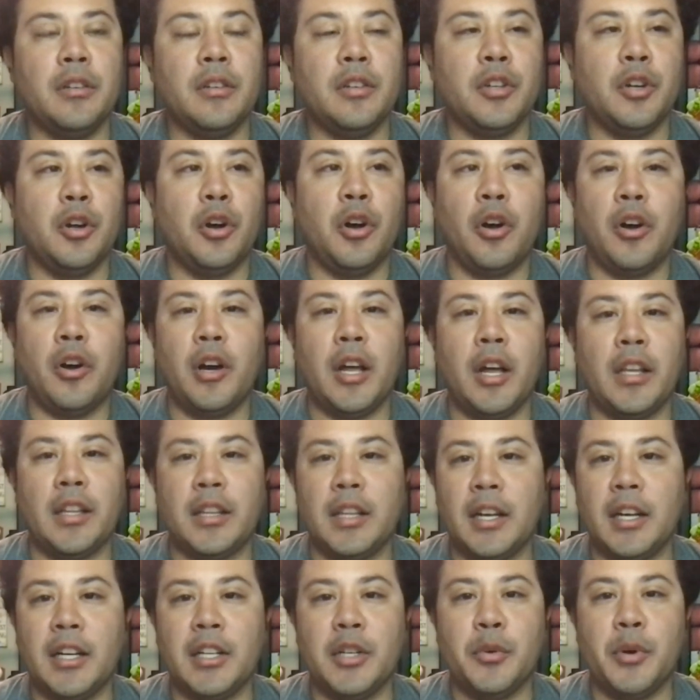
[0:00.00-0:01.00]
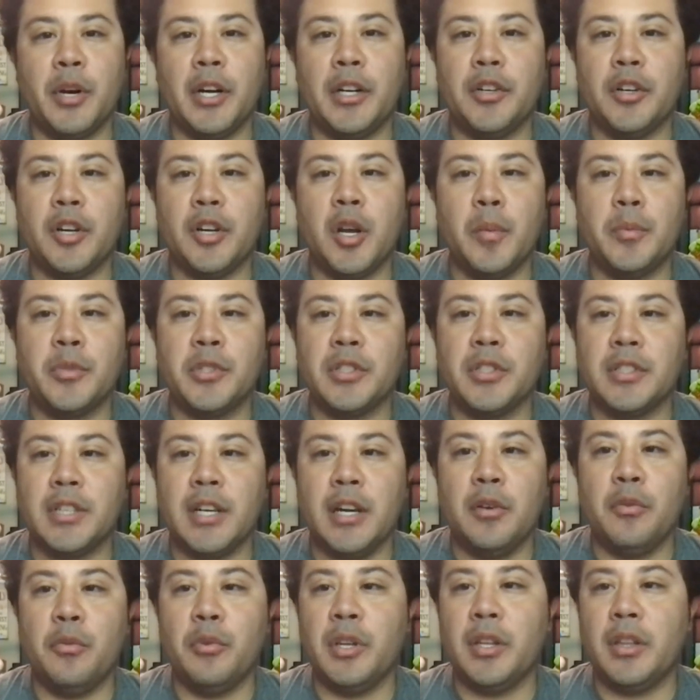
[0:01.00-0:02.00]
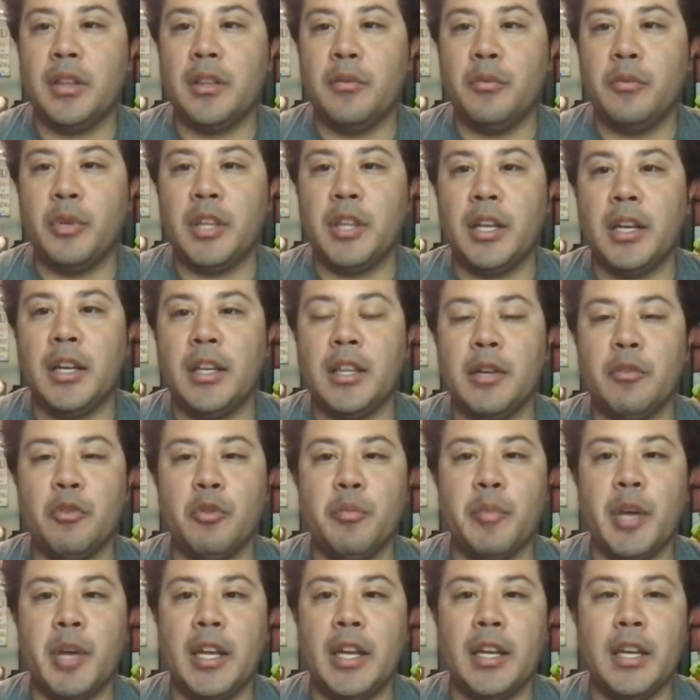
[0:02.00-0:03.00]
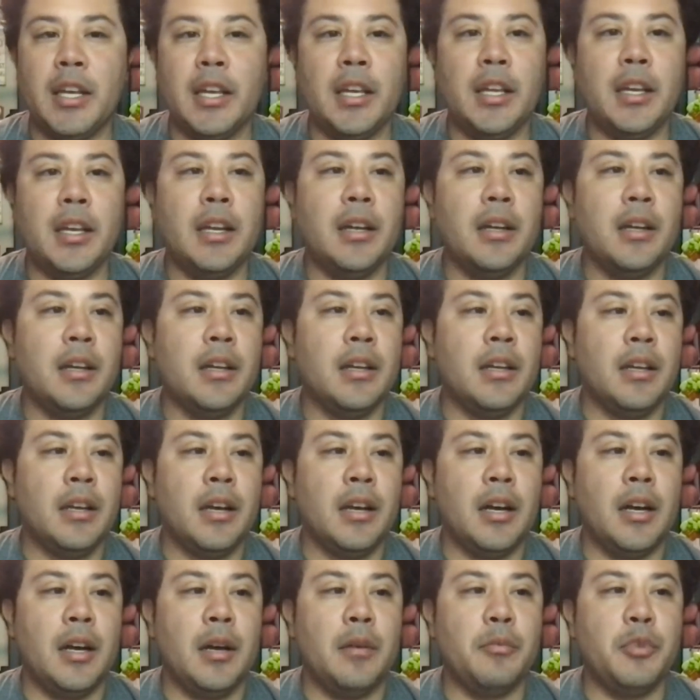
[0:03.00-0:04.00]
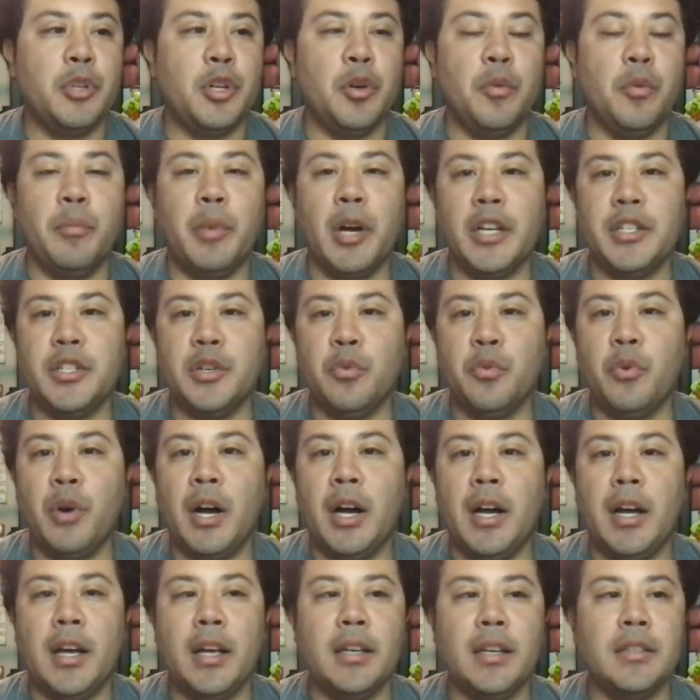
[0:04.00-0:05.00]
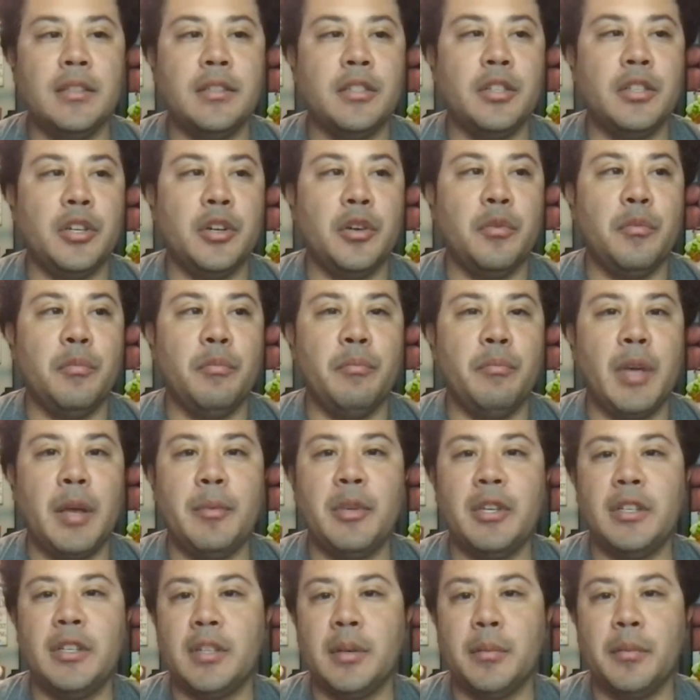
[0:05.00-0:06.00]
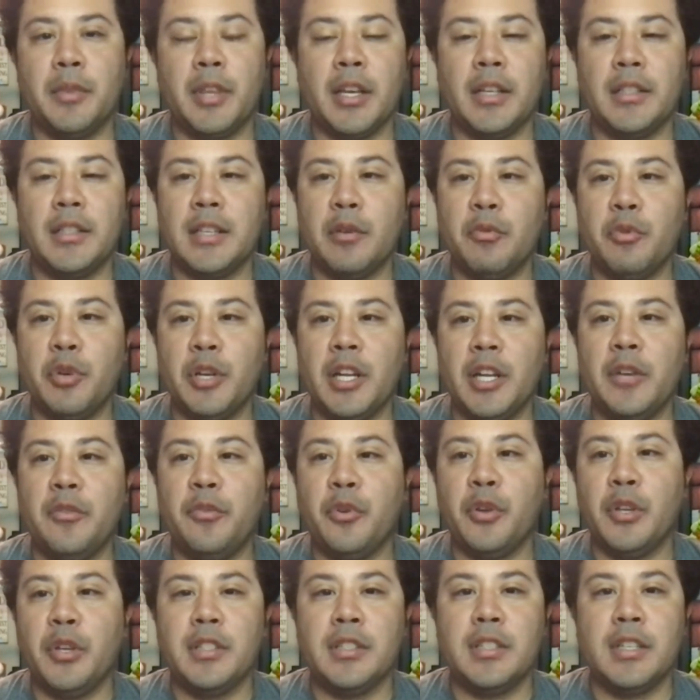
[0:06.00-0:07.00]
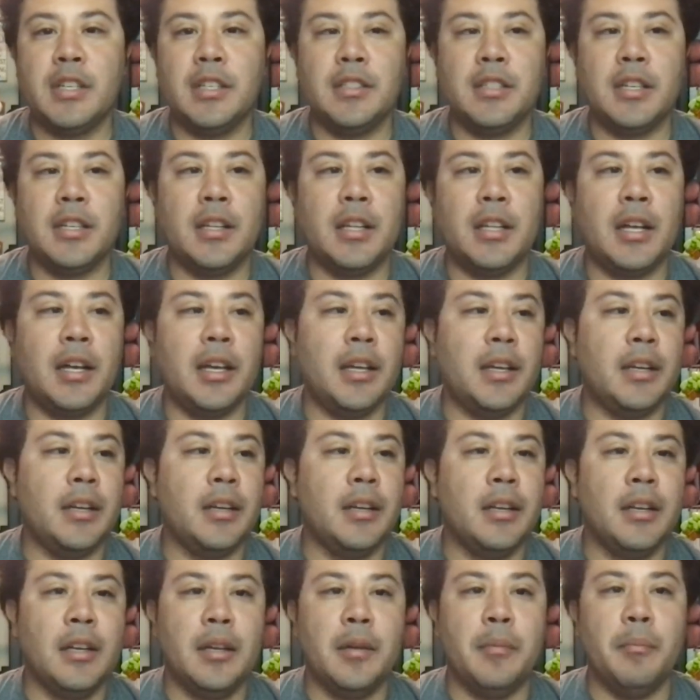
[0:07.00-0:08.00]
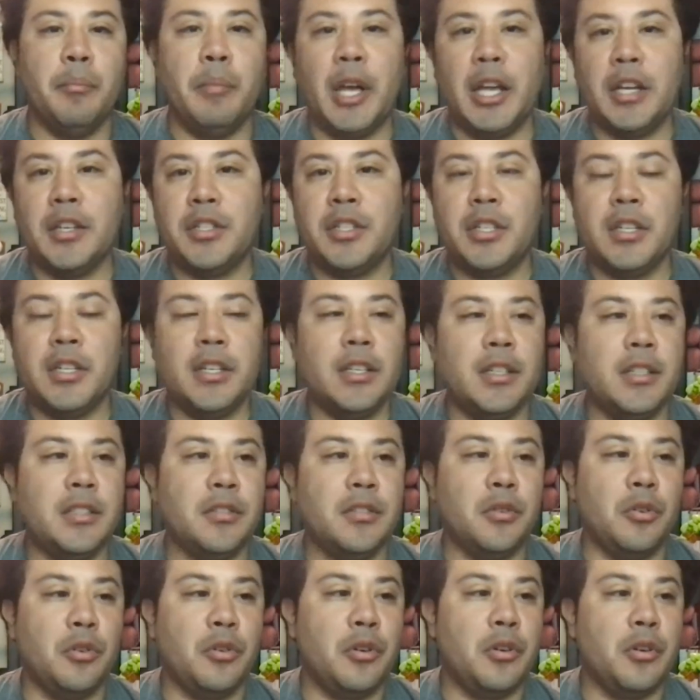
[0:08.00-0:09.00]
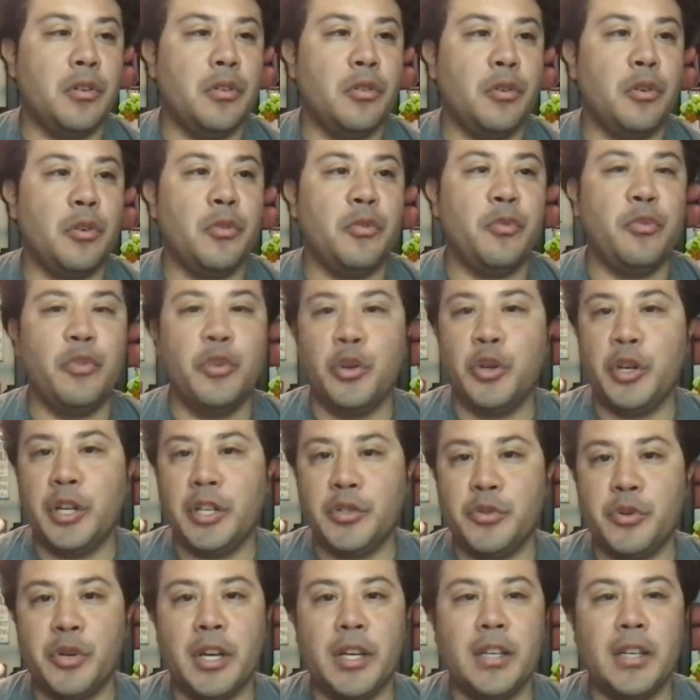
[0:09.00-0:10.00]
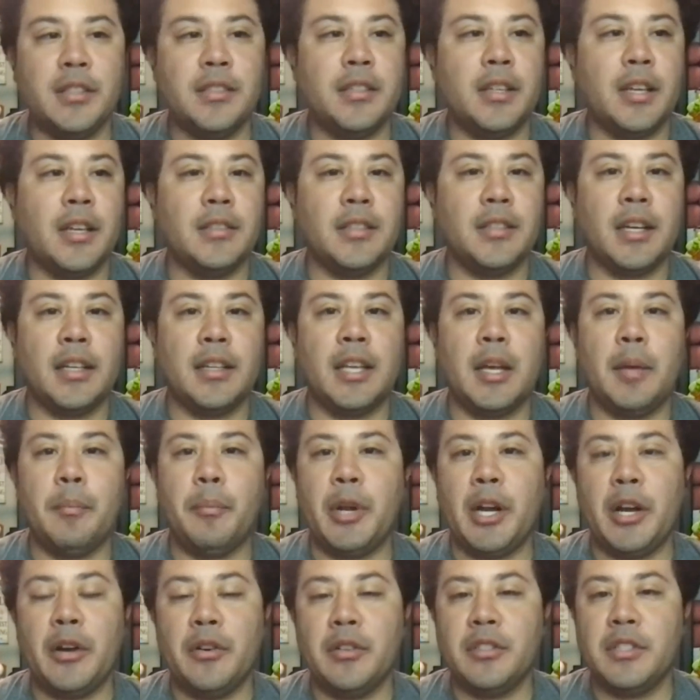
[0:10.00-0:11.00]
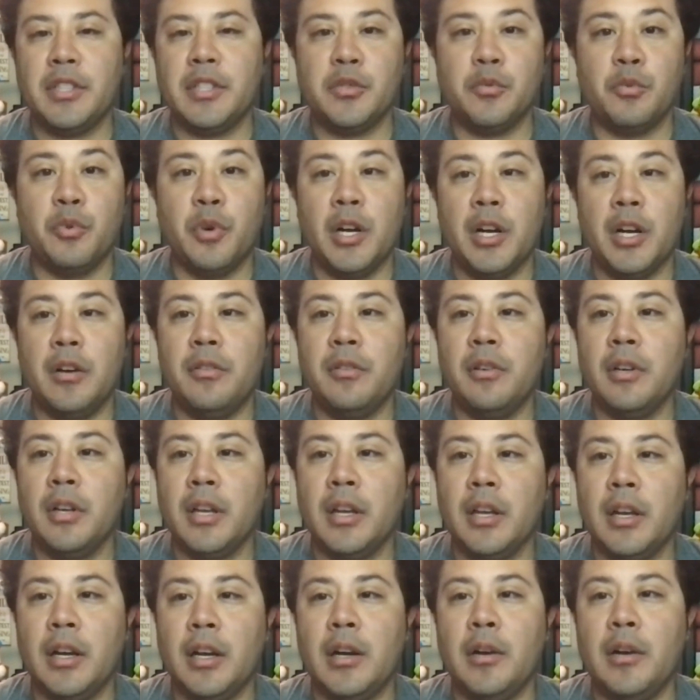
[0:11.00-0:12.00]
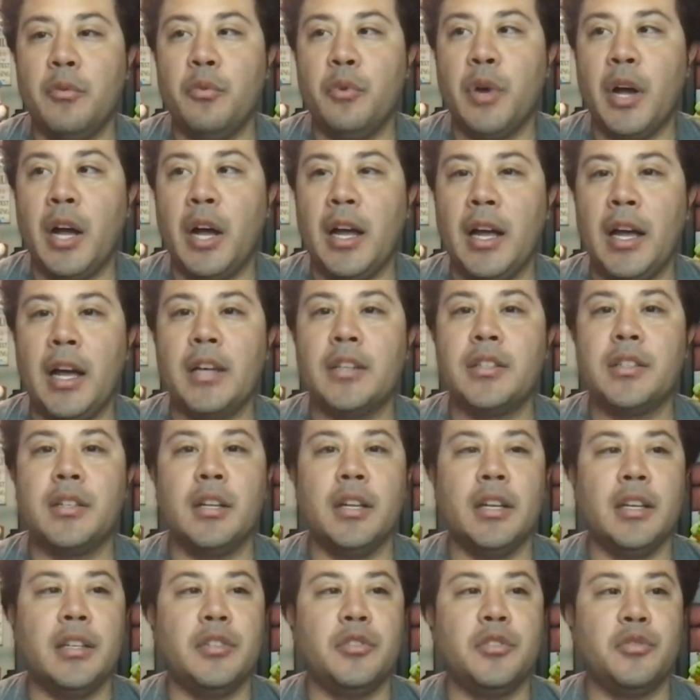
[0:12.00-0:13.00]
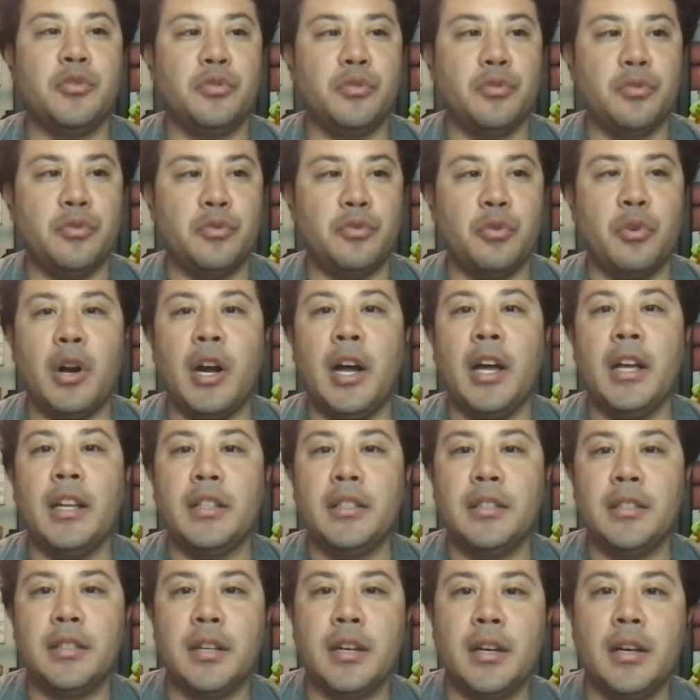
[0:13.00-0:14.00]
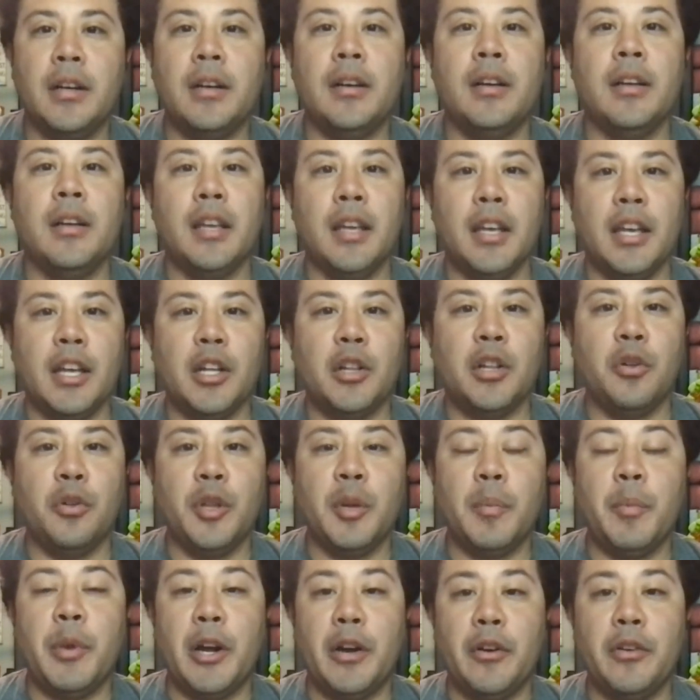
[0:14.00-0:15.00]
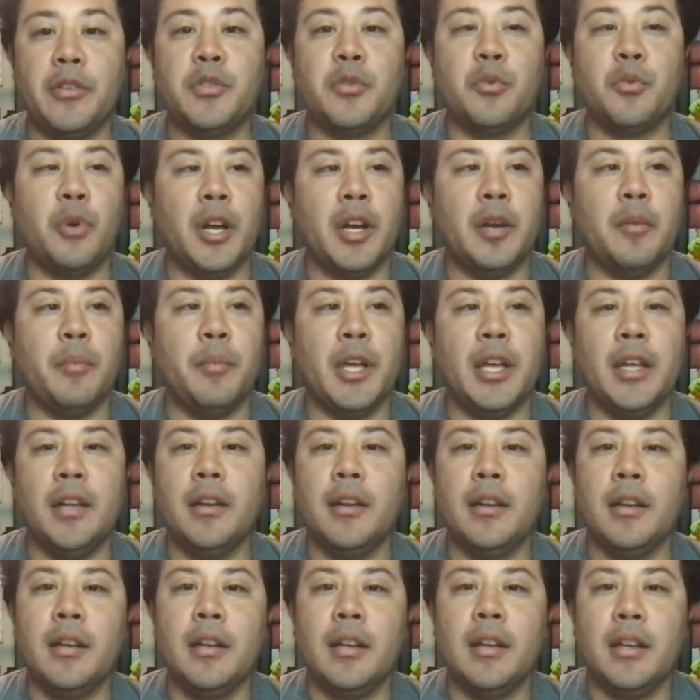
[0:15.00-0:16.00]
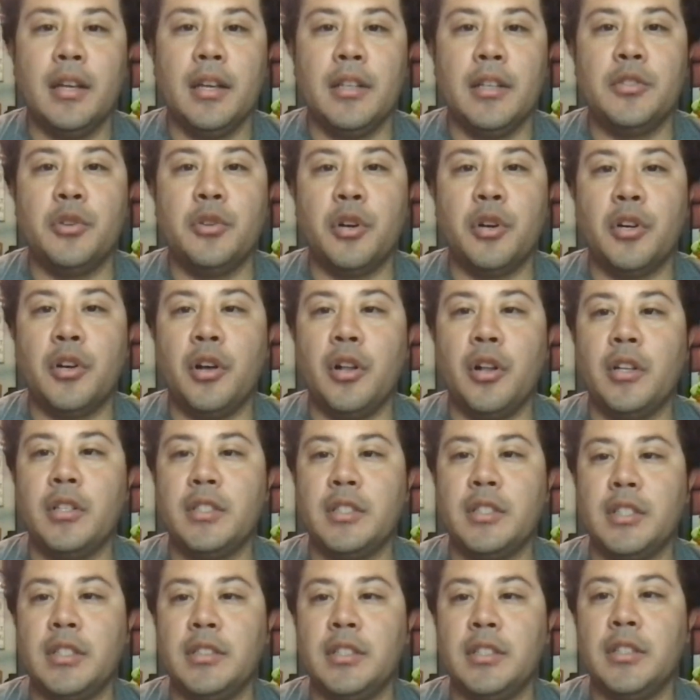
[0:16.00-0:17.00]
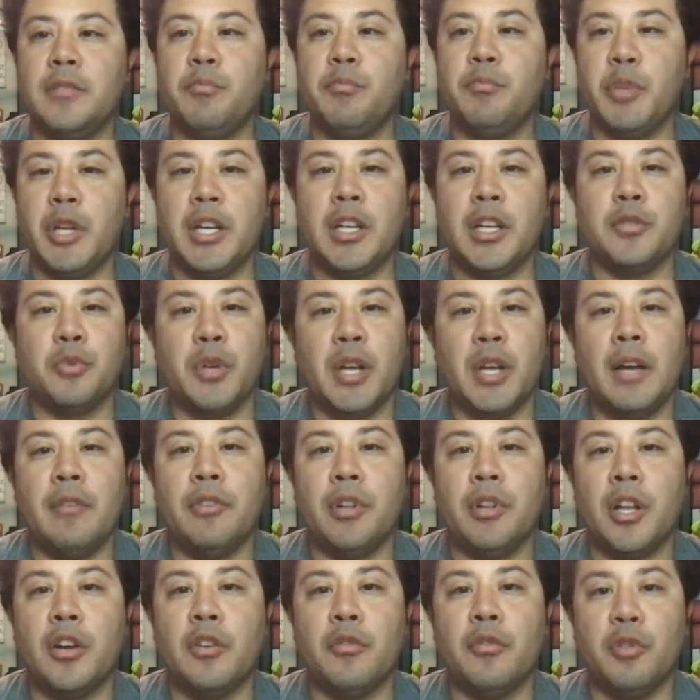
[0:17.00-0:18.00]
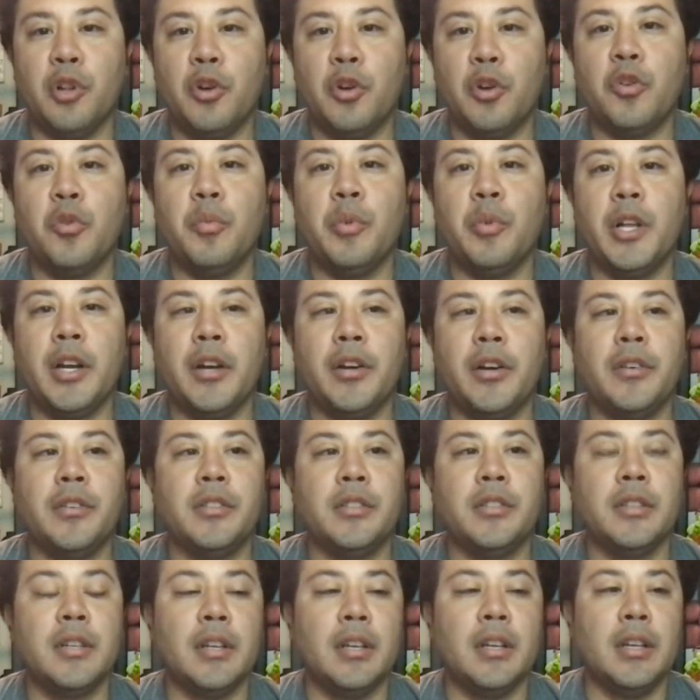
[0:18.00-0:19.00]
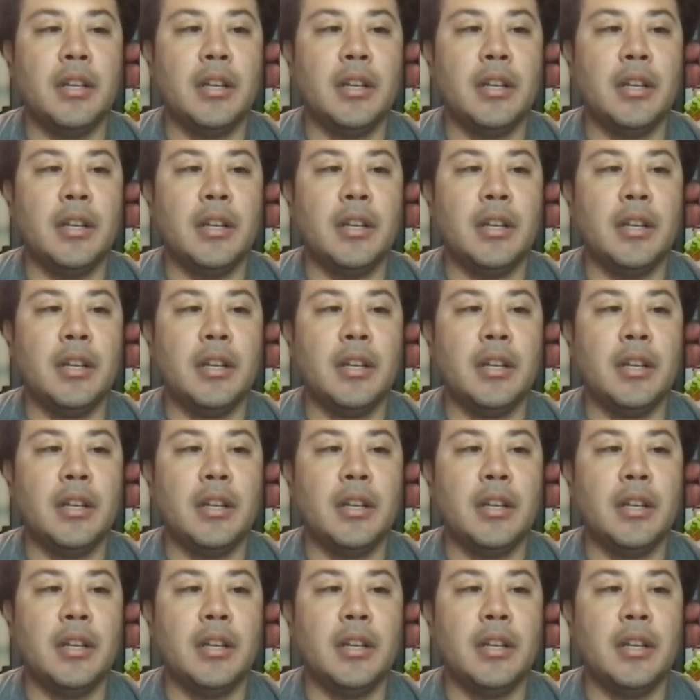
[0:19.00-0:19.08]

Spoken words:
our athletic director helps us out with anything we may need, budget wise, maybe some things that we need for the season, like benches or food and drinks, things like that. Parents as well. I actually try to include the parents quite a bit into our college season because we have a lot of local players.